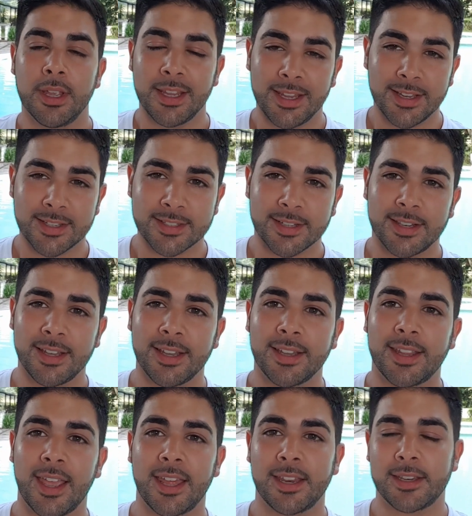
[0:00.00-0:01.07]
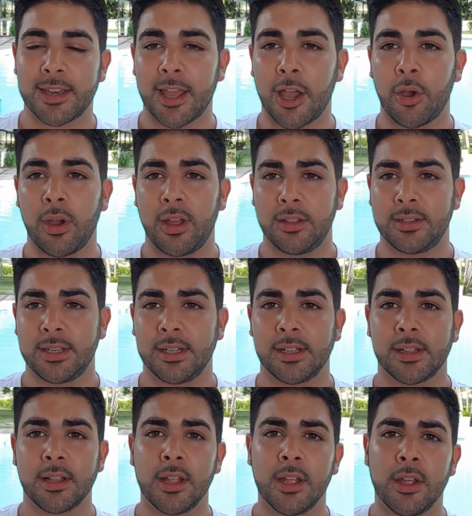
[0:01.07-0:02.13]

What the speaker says: here's the link, get it now until